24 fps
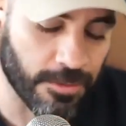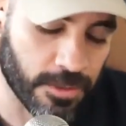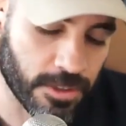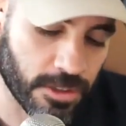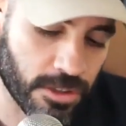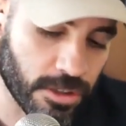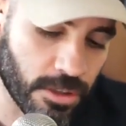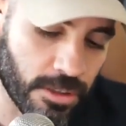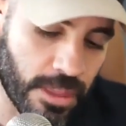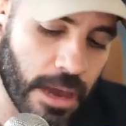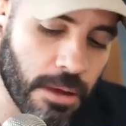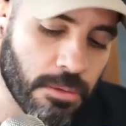And
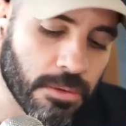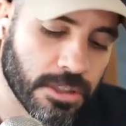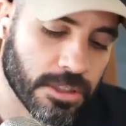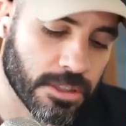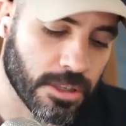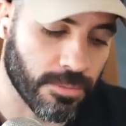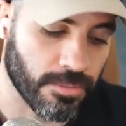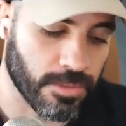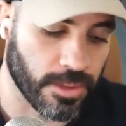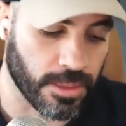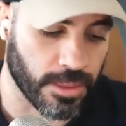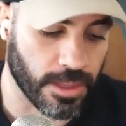so that was
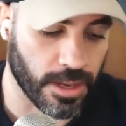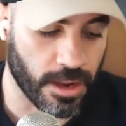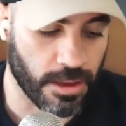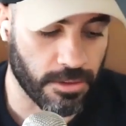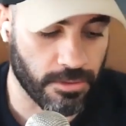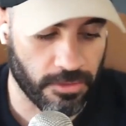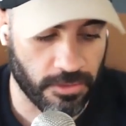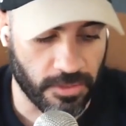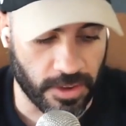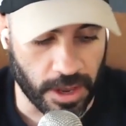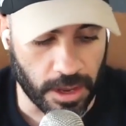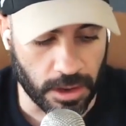something that I
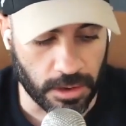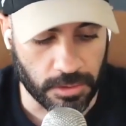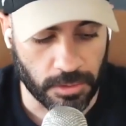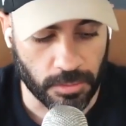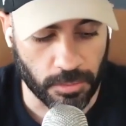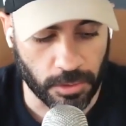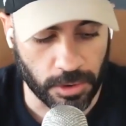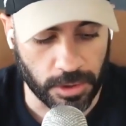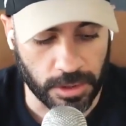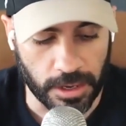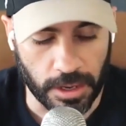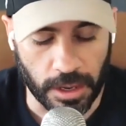found
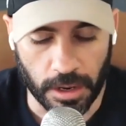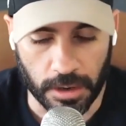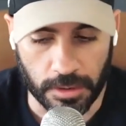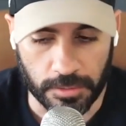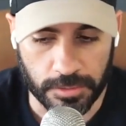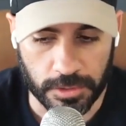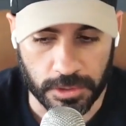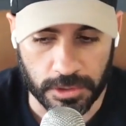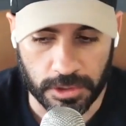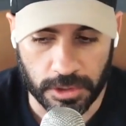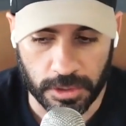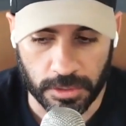really
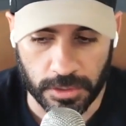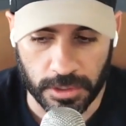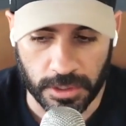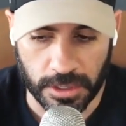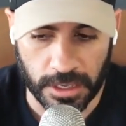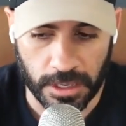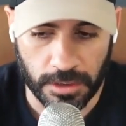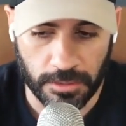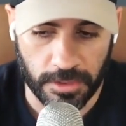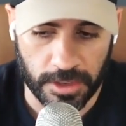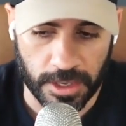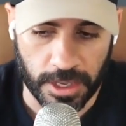helpful to
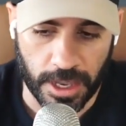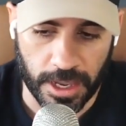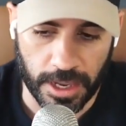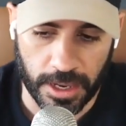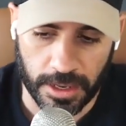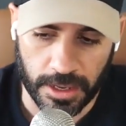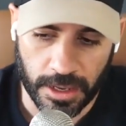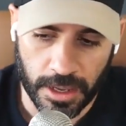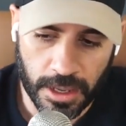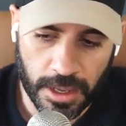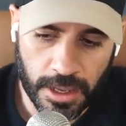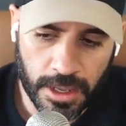
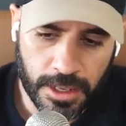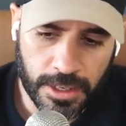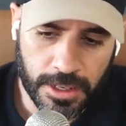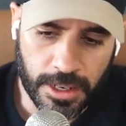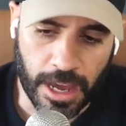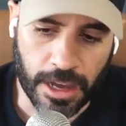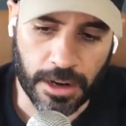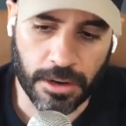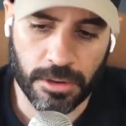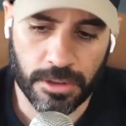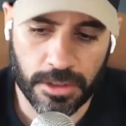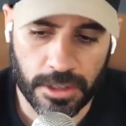alleviate
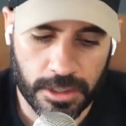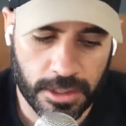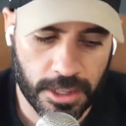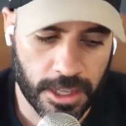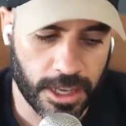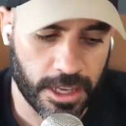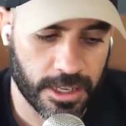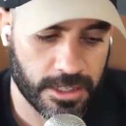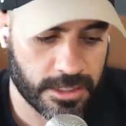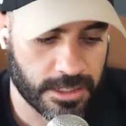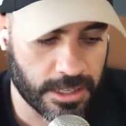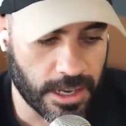not only the
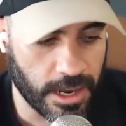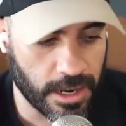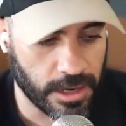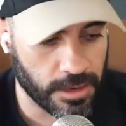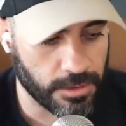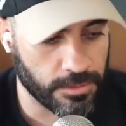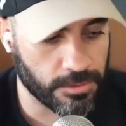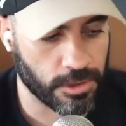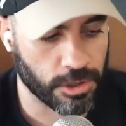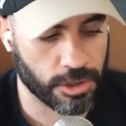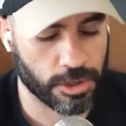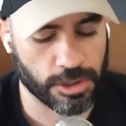anxiety
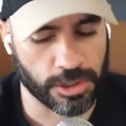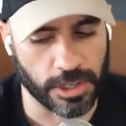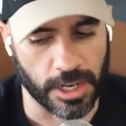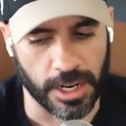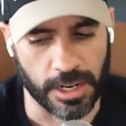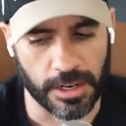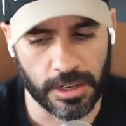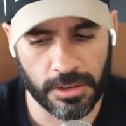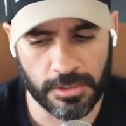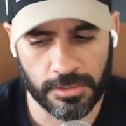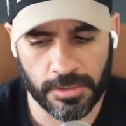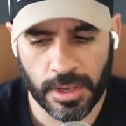of the
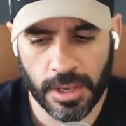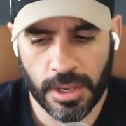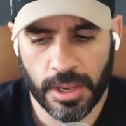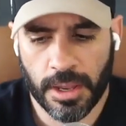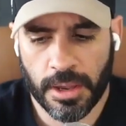creative,